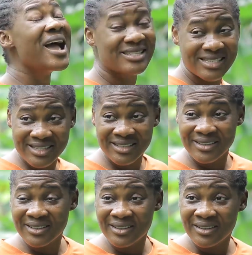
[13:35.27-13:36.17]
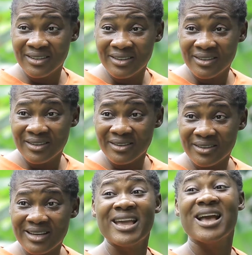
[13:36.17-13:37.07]
Yes.
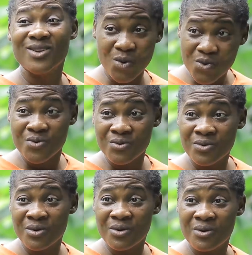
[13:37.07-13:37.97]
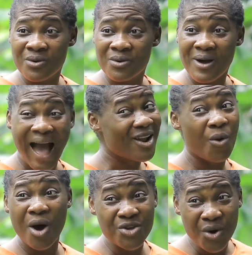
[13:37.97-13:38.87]
Yes, uncle. I
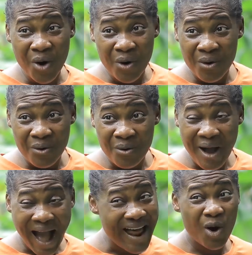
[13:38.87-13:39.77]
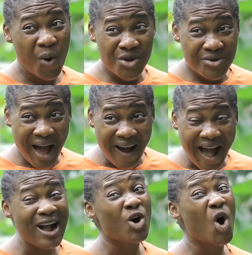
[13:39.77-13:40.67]
don't want you now.
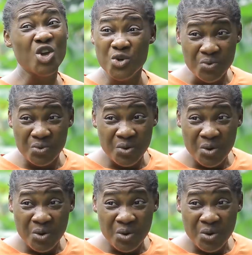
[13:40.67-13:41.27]
I go owe you.